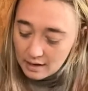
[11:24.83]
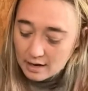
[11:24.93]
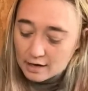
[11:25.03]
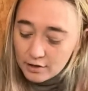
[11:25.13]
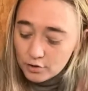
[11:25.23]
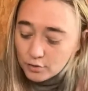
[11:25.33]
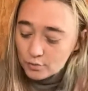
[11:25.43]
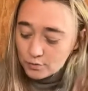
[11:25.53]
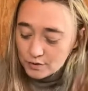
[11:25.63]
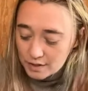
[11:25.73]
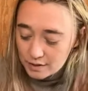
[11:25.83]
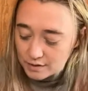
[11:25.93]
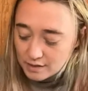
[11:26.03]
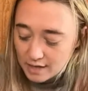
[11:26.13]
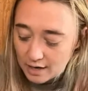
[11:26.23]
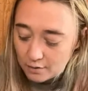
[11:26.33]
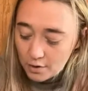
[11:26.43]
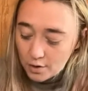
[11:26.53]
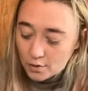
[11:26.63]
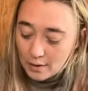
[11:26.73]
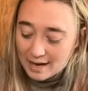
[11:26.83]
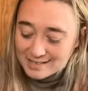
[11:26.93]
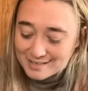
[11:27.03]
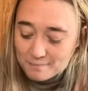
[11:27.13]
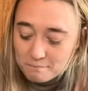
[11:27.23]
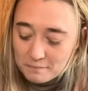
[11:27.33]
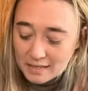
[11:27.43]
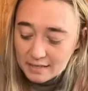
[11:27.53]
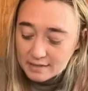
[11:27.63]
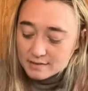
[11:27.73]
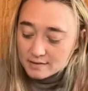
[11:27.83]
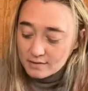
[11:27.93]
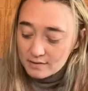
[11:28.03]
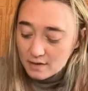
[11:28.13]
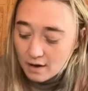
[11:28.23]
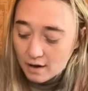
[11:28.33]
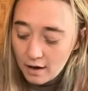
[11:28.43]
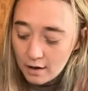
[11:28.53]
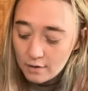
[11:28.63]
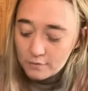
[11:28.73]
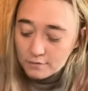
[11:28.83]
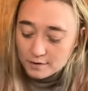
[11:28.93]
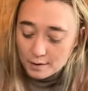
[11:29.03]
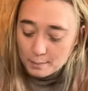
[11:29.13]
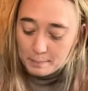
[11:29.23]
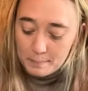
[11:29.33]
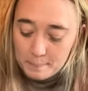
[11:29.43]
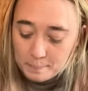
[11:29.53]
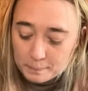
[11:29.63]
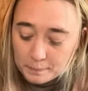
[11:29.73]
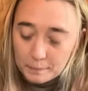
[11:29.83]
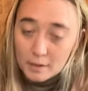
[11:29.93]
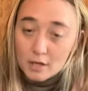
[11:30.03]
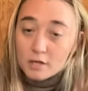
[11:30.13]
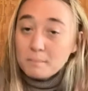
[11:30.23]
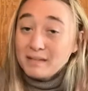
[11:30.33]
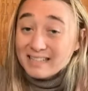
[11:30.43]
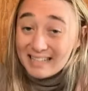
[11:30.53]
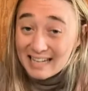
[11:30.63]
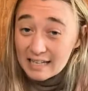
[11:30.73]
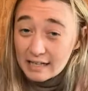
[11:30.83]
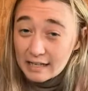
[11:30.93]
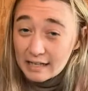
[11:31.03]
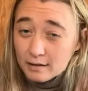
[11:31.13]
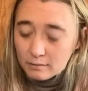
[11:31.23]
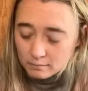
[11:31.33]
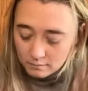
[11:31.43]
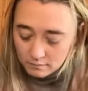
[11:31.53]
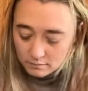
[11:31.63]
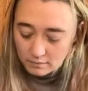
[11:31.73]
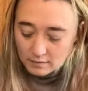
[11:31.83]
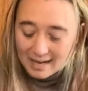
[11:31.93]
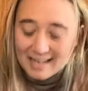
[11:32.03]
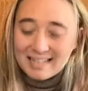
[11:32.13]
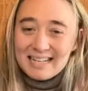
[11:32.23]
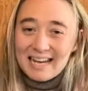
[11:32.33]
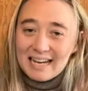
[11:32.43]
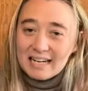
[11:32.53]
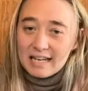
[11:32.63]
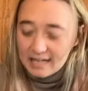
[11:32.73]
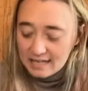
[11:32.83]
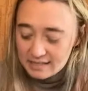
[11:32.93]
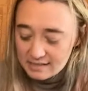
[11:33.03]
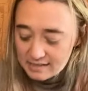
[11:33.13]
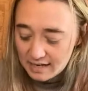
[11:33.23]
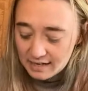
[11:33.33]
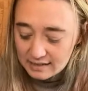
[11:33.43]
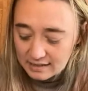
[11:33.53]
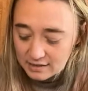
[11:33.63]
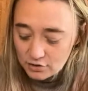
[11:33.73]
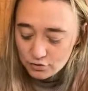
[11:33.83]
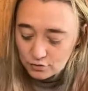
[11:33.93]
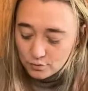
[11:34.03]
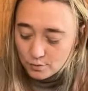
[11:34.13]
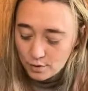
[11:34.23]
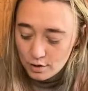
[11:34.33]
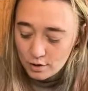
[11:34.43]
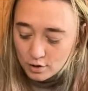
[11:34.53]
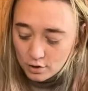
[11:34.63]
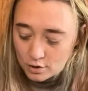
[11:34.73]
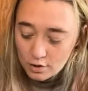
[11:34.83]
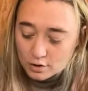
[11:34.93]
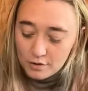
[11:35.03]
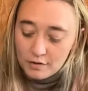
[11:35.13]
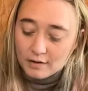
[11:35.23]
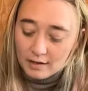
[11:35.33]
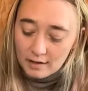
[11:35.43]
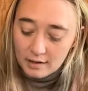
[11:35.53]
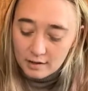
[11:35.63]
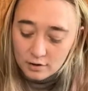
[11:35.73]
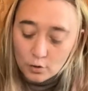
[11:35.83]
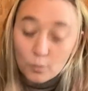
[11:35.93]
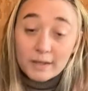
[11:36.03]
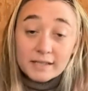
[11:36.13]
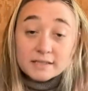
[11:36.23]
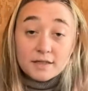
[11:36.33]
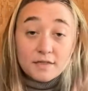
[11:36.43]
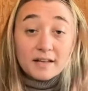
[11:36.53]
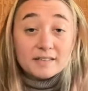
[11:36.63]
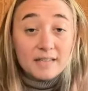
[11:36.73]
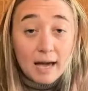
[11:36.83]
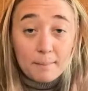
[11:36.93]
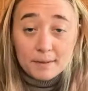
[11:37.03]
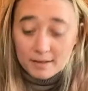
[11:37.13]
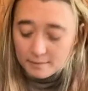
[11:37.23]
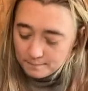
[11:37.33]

I use tarot as a means of planning and gaining insight into the reason things happen